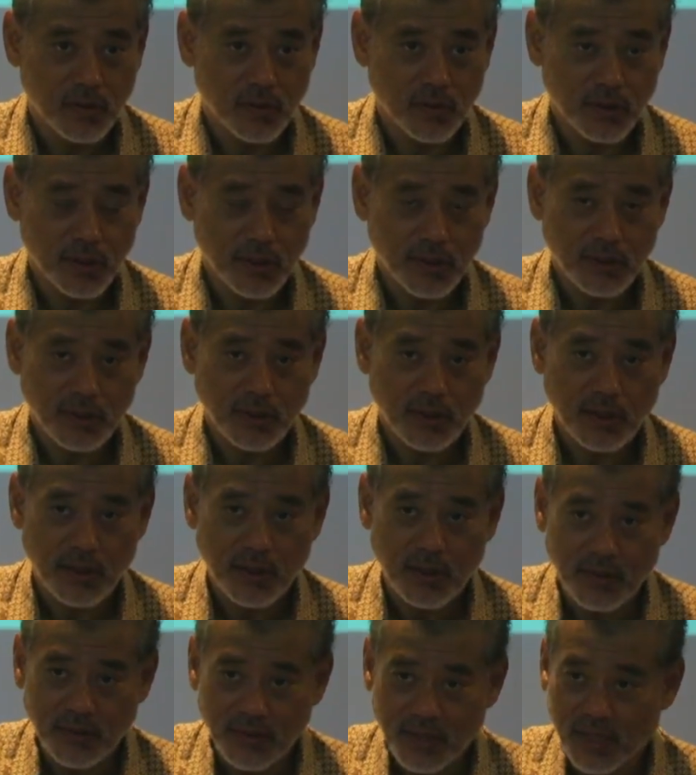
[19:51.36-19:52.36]
okay?
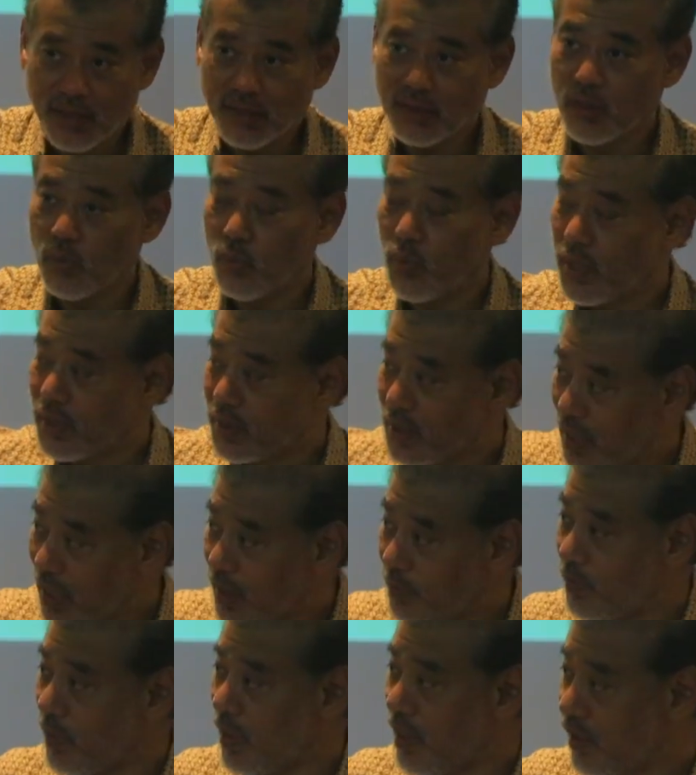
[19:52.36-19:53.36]
And then they went
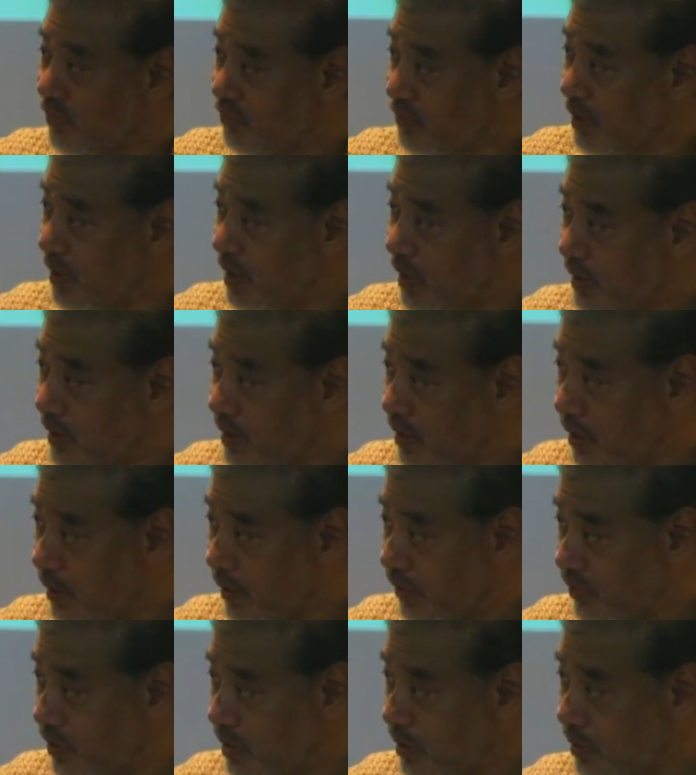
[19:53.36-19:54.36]
up after
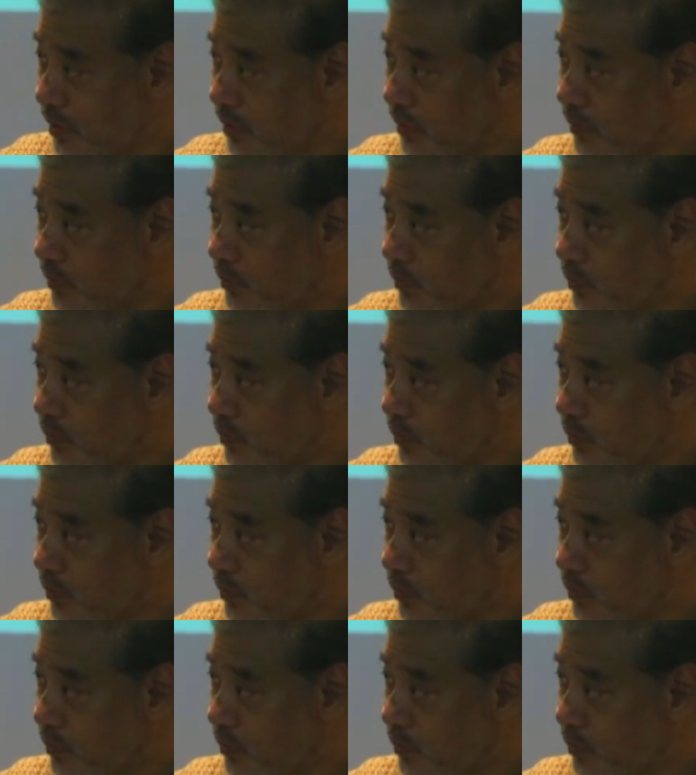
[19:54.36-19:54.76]
9/11.